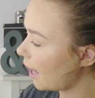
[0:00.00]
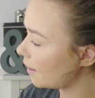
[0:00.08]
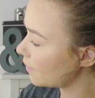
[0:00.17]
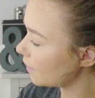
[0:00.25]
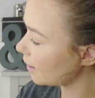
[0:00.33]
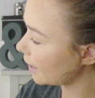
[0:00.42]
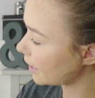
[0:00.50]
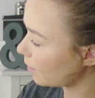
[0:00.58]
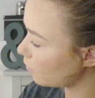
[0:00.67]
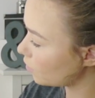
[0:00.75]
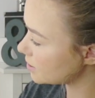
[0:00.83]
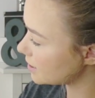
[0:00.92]
and they're like
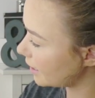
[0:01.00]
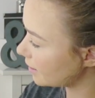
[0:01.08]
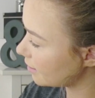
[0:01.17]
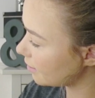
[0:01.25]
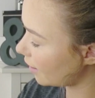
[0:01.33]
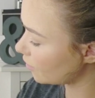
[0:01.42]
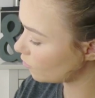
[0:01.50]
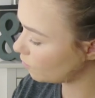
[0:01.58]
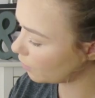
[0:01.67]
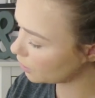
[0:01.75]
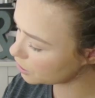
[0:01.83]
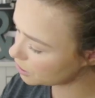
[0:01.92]
a mosaic kind
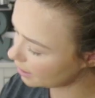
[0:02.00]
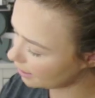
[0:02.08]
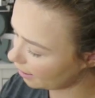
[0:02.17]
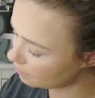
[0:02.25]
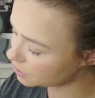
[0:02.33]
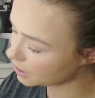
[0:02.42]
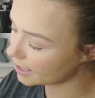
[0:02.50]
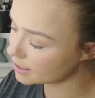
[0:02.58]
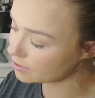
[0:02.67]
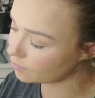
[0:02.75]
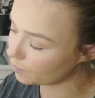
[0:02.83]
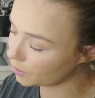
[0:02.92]
of blush that have
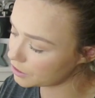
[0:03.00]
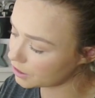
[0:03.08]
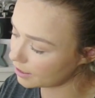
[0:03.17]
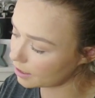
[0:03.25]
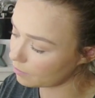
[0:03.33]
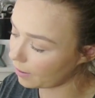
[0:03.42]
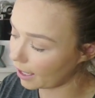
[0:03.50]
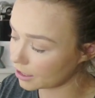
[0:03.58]
shades of blush in them